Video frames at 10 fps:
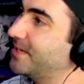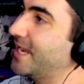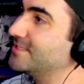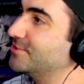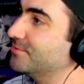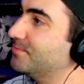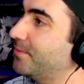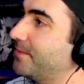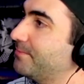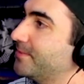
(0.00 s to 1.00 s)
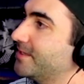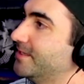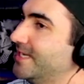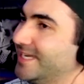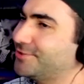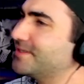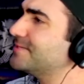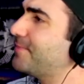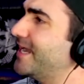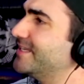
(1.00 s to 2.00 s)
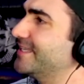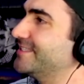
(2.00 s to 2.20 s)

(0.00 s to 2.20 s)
cartoon pop up and... Jurassic Park, they did.